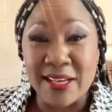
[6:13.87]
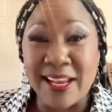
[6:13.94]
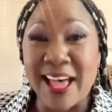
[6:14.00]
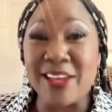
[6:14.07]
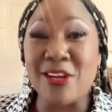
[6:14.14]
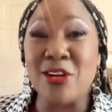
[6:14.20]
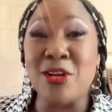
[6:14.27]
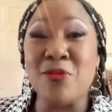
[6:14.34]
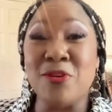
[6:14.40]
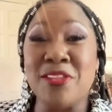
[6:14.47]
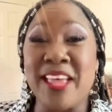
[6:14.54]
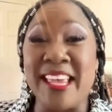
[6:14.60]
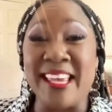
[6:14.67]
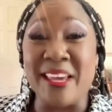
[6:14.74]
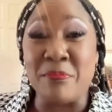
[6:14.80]
Not only
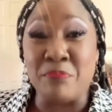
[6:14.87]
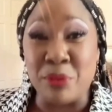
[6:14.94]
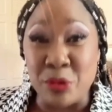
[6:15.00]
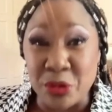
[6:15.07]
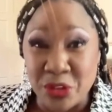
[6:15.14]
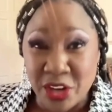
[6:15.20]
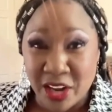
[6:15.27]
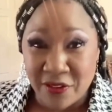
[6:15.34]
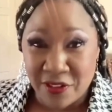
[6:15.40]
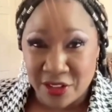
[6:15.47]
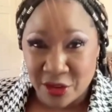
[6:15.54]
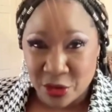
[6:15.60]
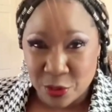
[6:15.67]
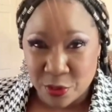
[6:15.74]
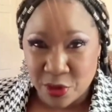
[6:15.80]
will they get booted off
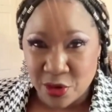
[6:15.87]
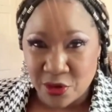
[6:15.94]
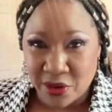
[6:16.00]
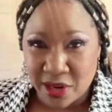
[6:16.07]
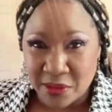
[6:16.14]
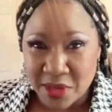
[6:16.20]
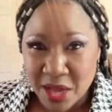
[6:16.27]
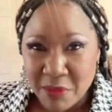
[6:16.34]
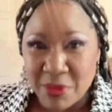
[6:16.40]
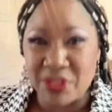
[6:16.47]
of those programs,